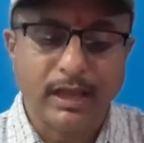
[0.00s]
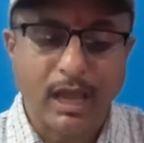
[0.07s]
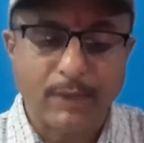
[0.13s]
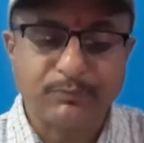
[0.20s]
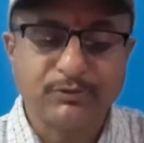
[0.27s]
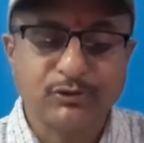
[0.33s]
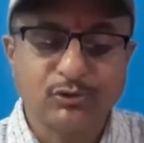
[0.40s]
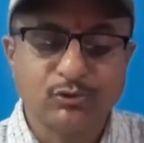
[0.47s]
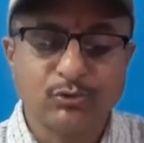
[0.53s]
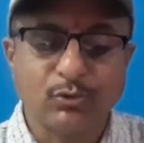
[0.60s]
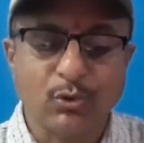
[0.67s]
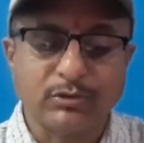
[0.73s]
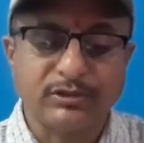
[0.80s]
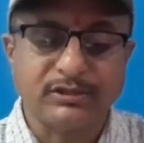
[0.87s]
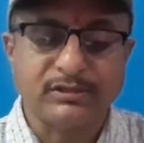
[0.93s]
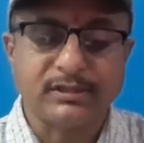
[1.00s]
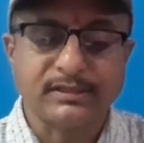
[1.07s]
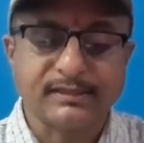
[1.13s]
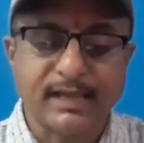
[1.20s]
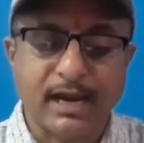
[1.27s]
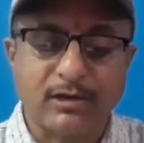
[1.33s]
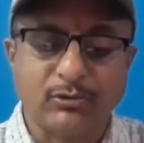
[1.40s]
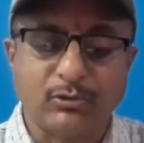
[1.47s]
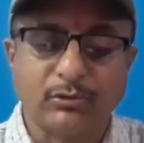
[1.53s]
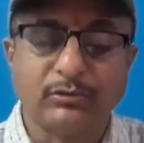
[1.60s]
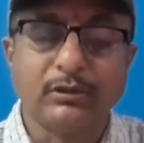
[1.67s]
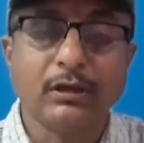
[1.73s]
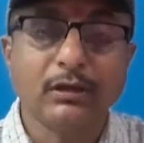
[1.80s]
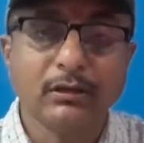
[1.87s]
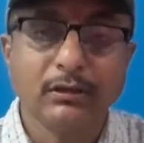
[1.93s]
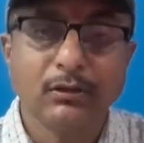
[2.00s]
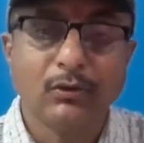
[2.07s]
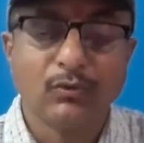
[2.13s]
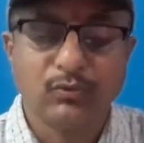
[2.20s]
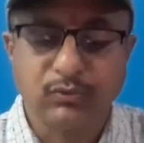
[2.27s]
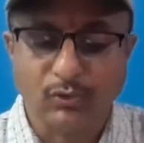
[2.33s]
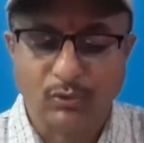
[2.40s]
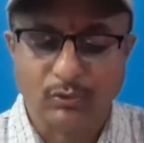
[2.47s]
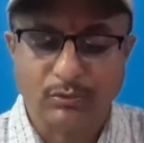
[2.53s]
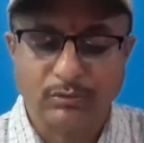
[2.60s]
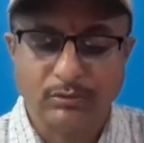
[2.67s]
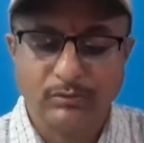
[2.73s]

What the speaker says: happens to notice the shadow on the floor,